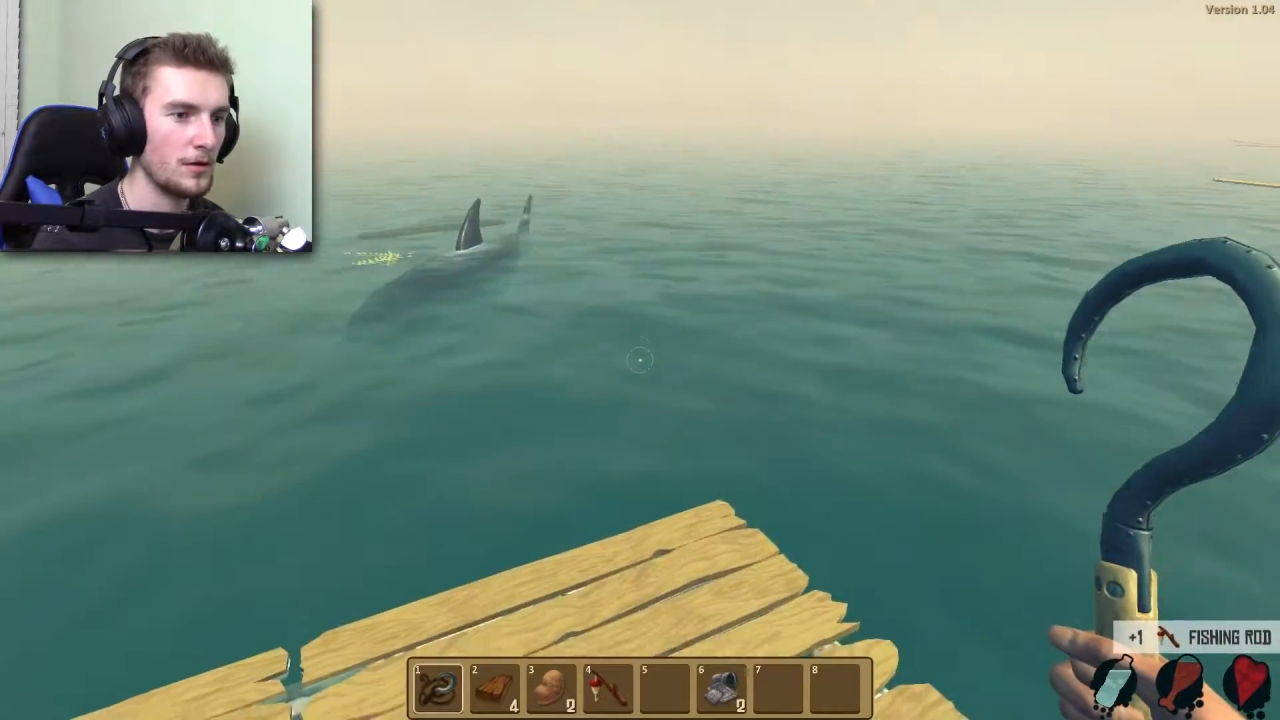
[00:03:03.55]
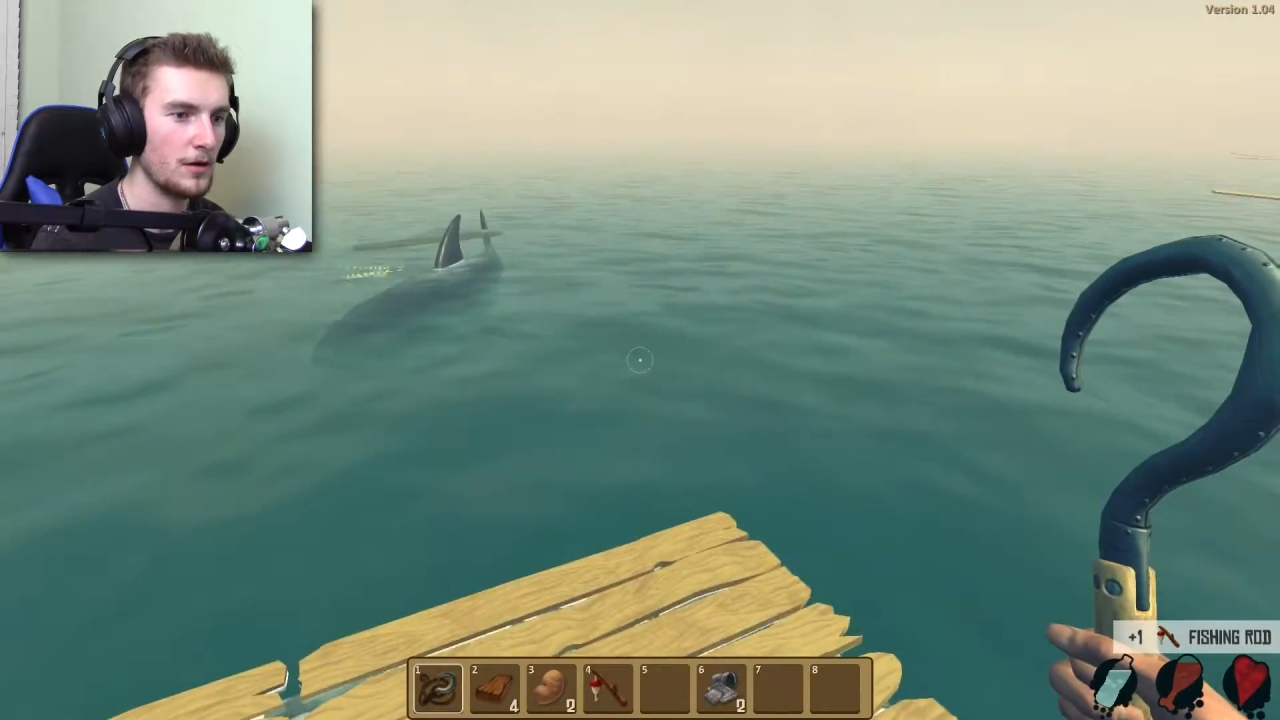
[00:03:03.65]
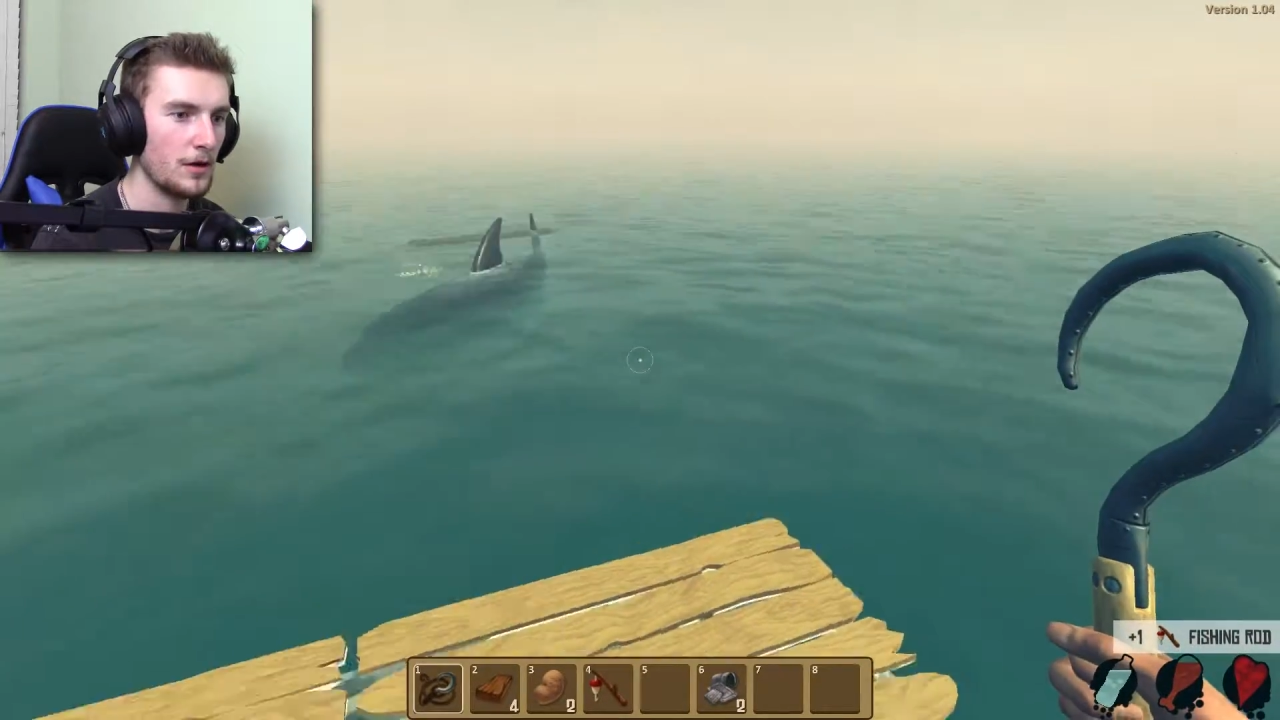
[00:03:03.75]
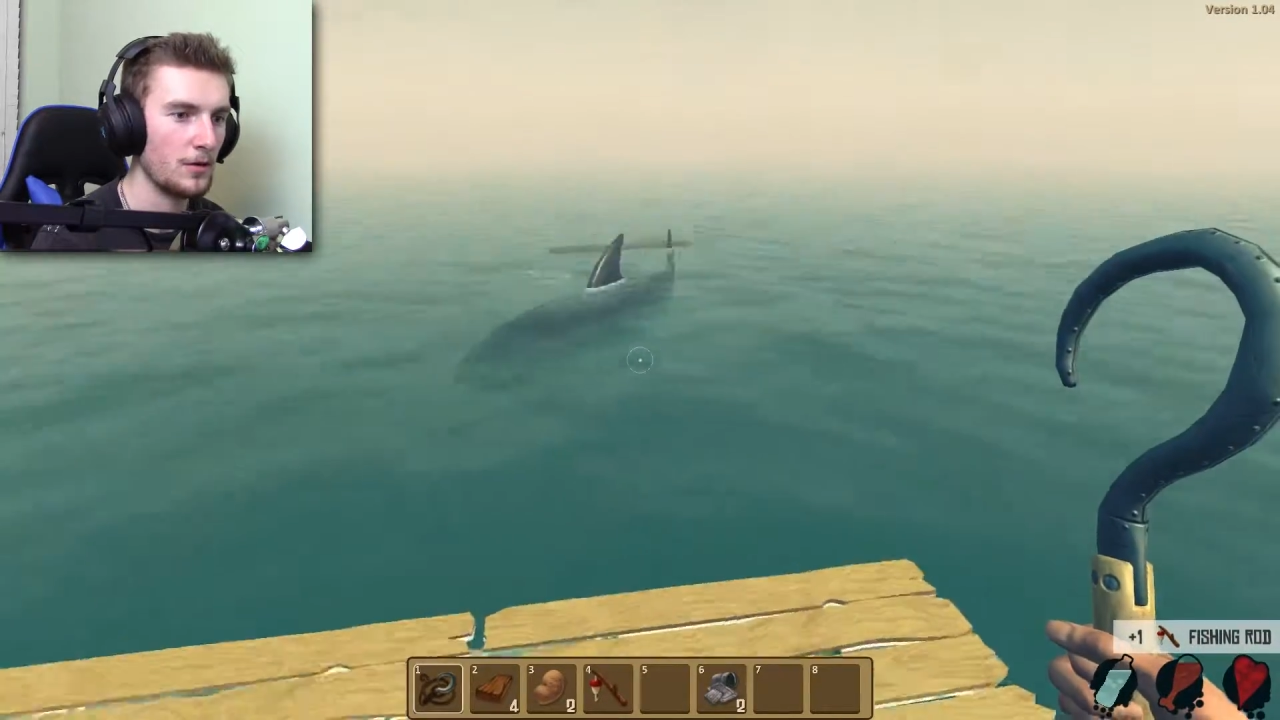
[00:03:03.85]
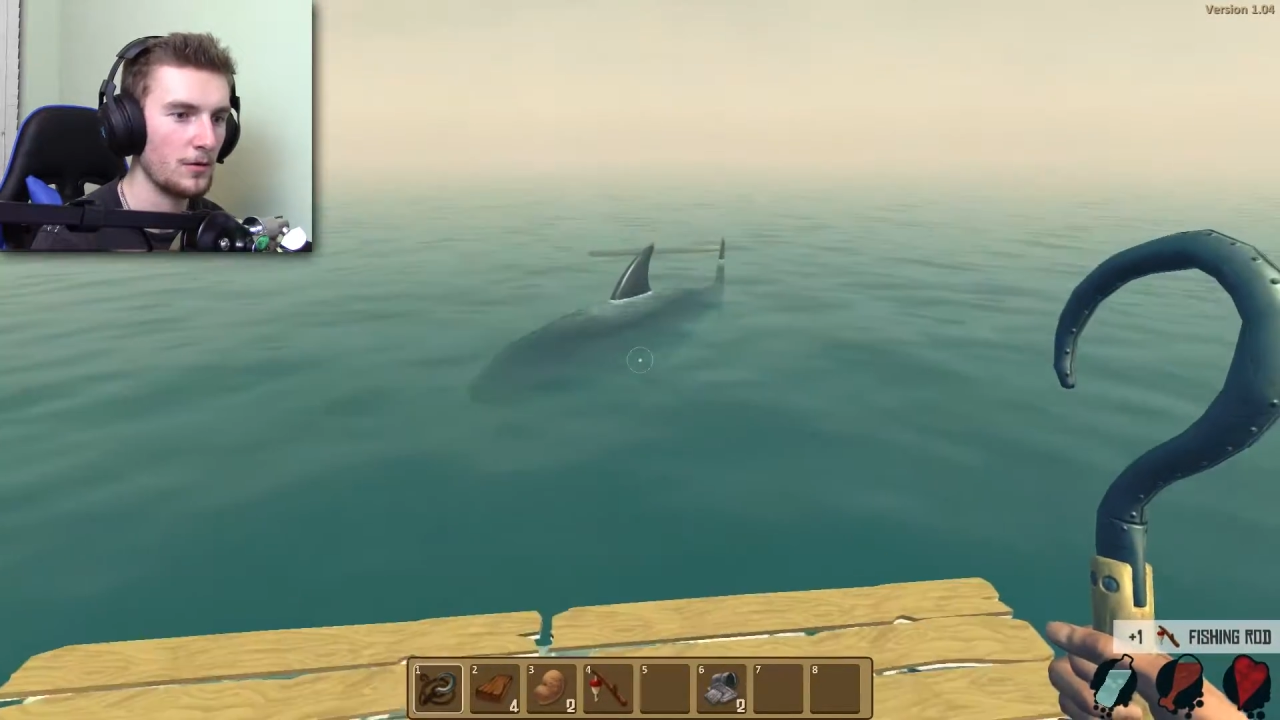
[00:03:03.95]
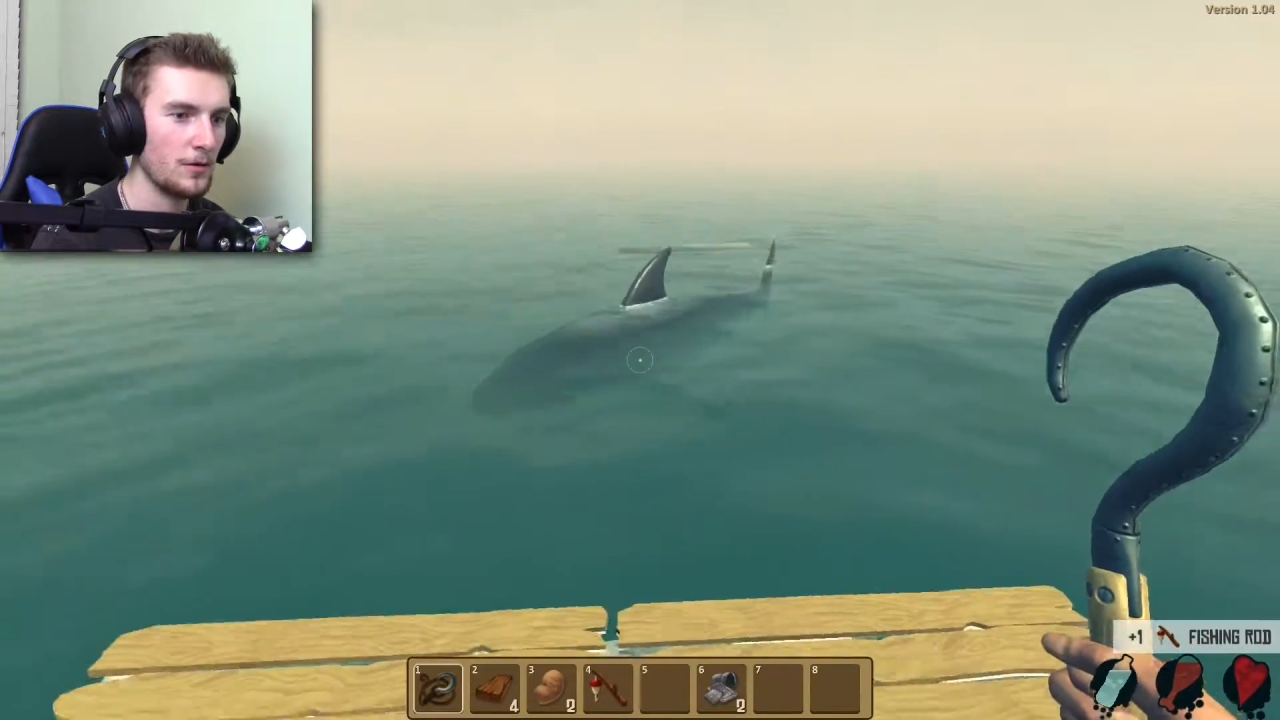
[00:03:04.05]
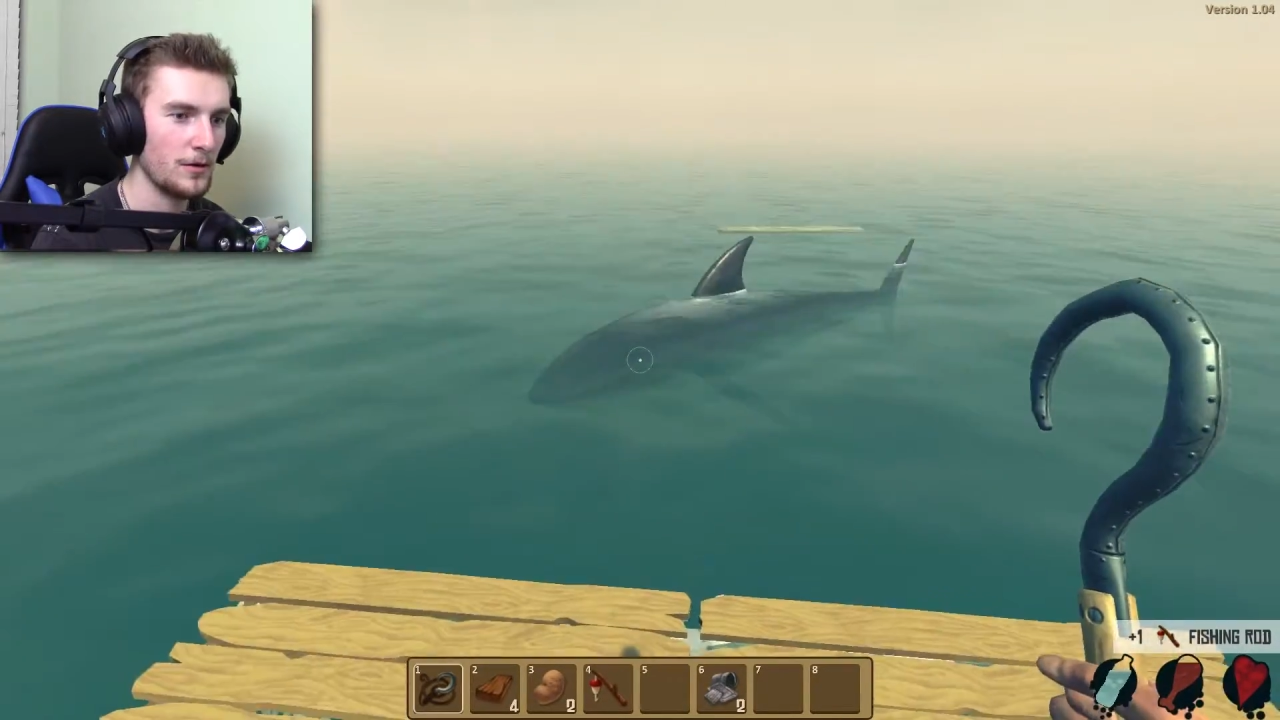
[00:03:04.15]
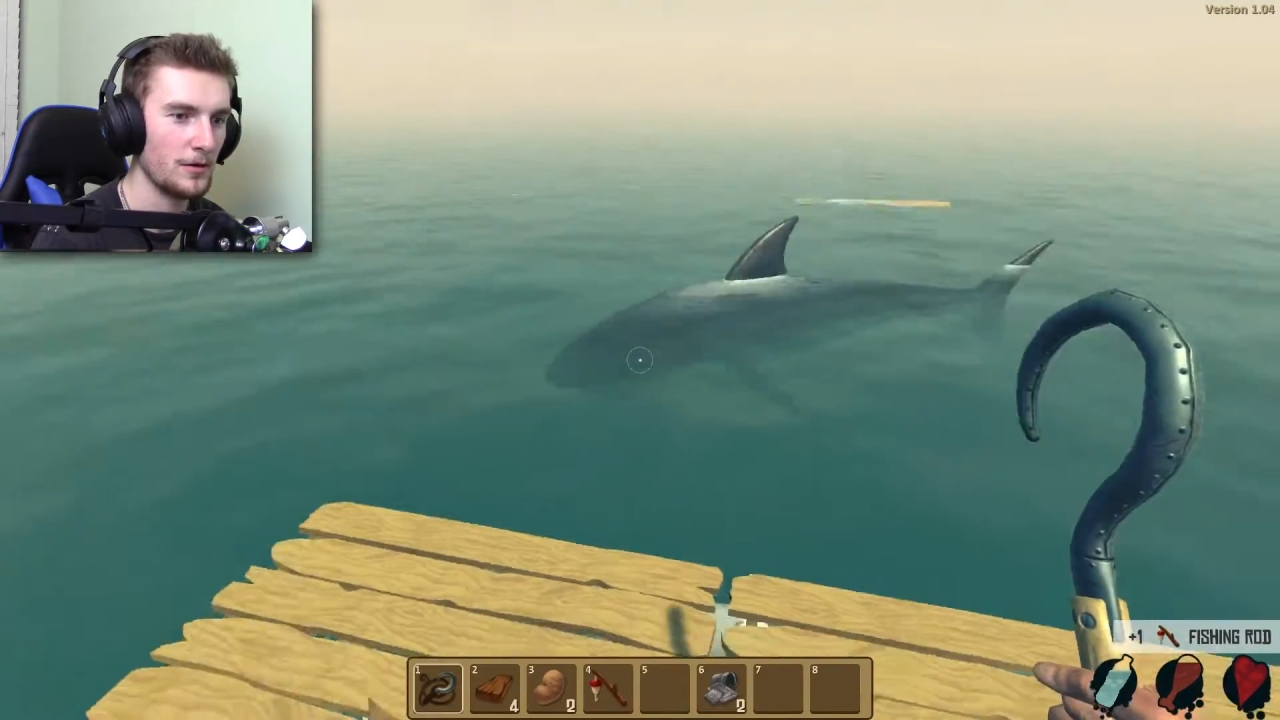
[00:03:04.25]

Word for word: Uh oh.